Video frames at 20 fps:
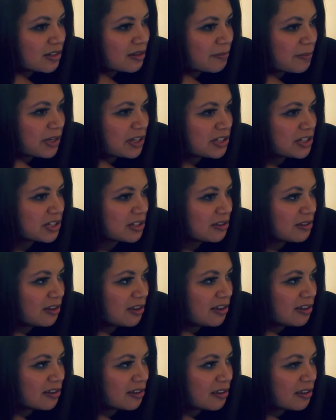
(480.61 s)
to pinch
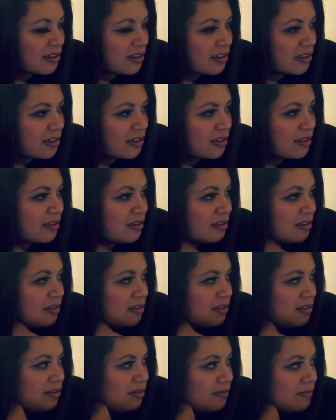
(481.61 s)
along
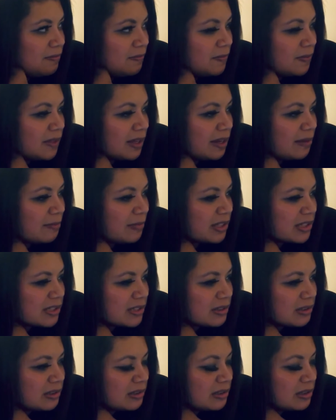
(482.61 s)
that
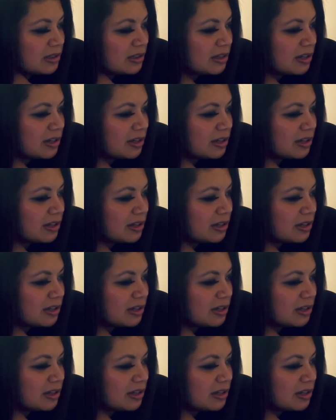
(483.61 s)
muscle.